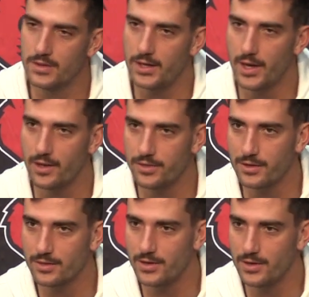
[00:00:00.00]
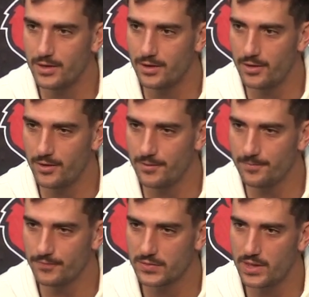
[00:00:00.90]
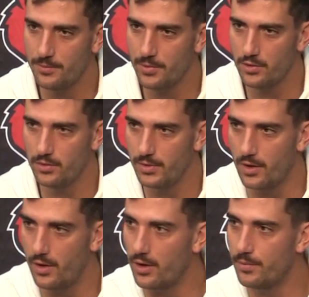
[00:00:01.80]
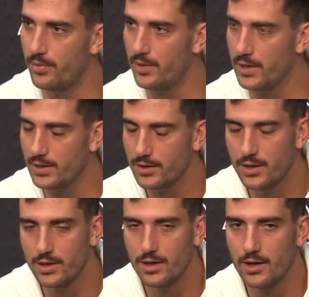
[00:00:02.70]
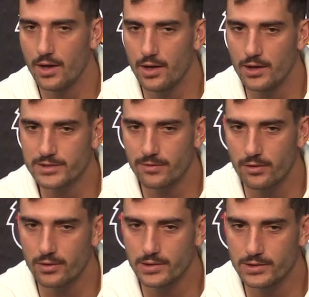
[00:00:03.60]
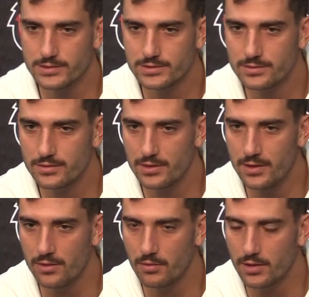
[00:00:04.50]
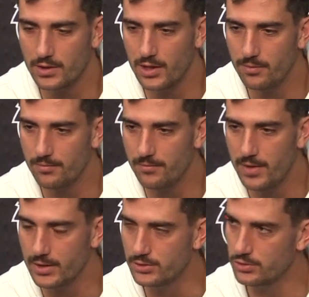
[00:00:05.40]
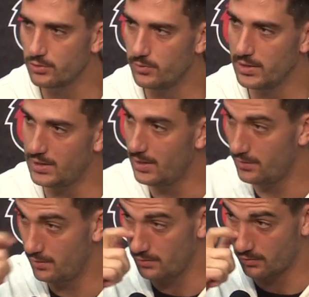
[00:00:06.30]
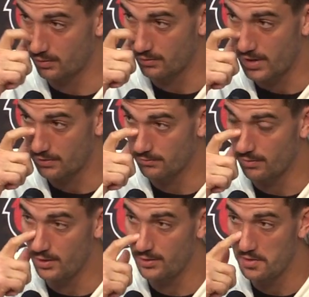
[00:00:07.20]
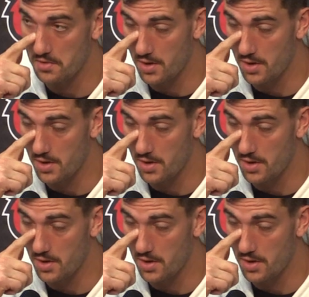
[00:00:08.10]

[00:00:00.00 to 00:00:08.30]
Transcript: Yeah, I think they put a little bit on our plate as far as in the run game, making sure we get to the correct run.